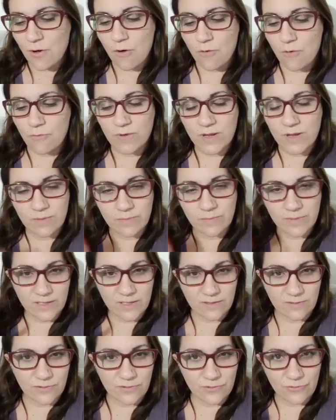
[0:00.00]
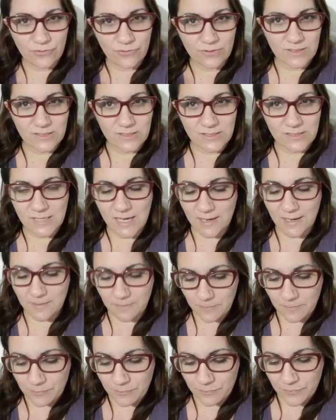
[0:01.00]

or will be during the time,